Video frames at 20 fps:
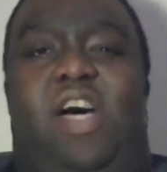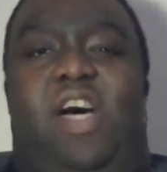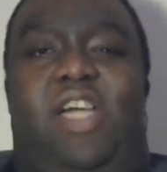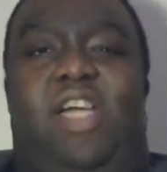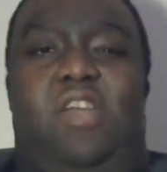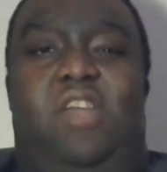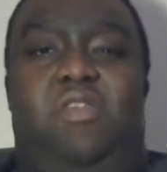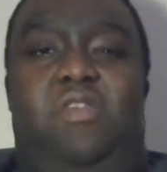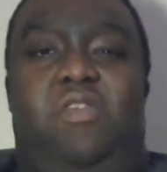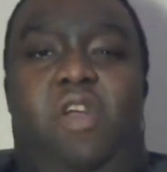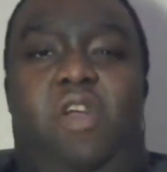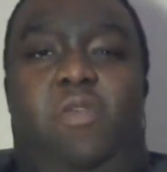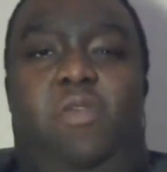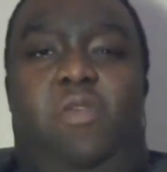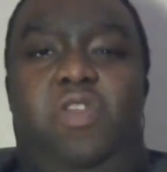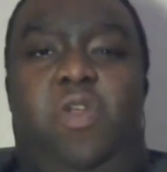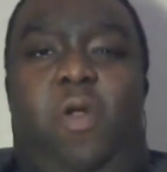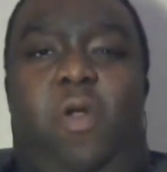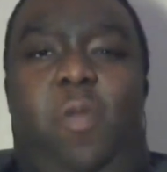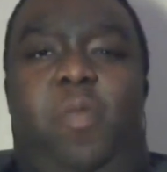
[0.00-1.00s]
I don't know
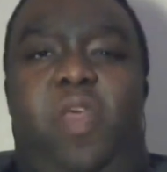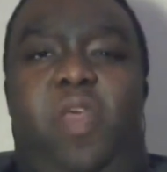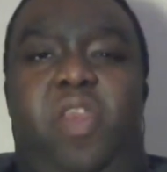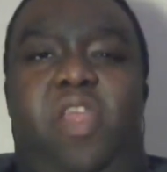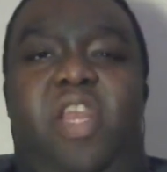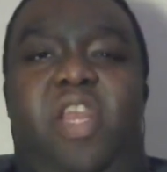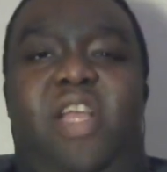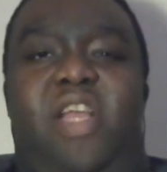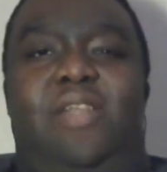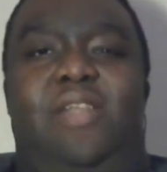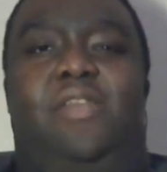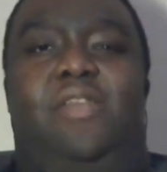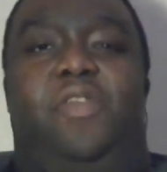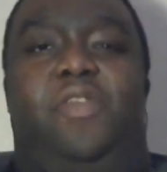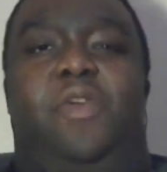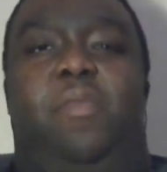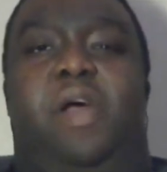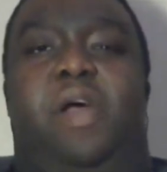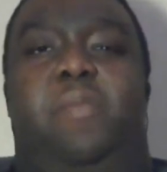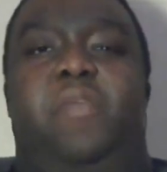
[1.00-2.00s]
what your opinion is on
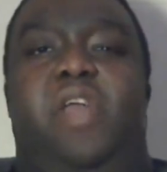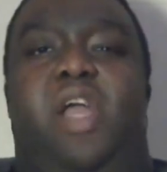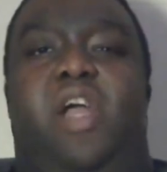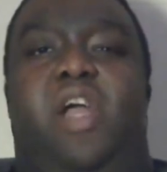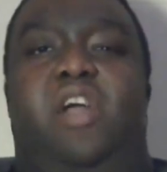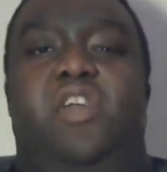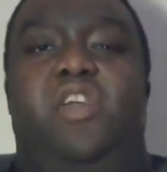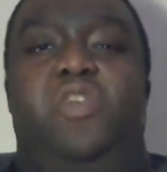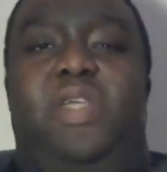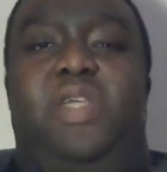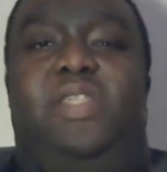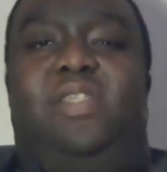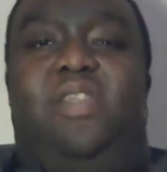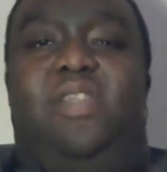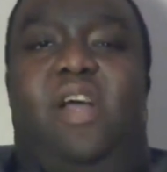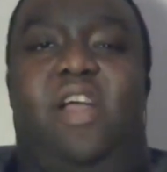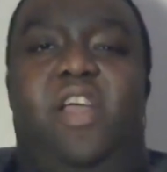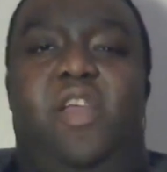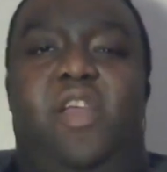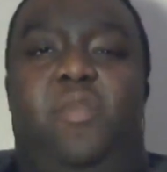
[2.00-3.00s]
Aubameyang. Are you
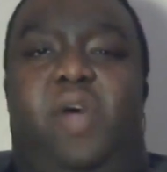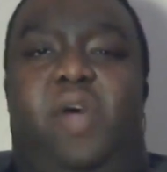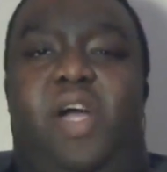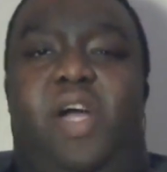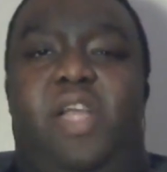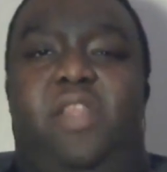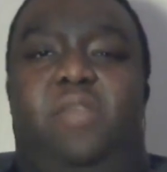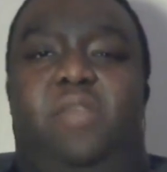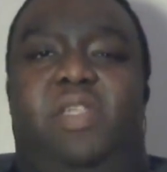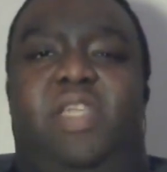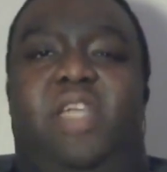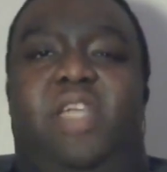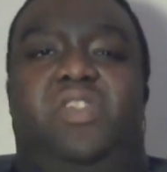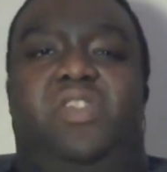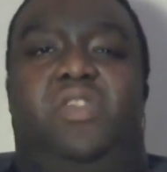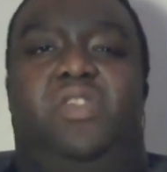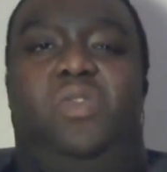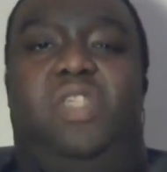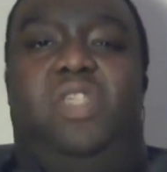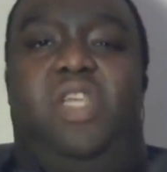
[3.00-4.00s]
excited by the
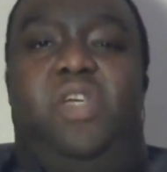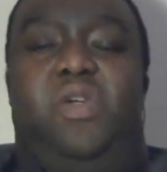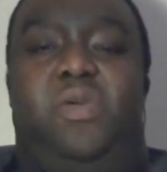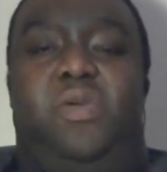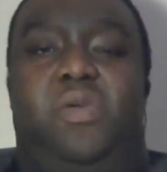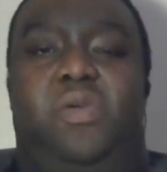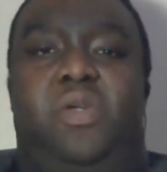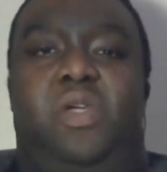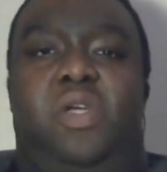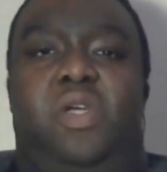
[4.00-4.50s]
potential deal?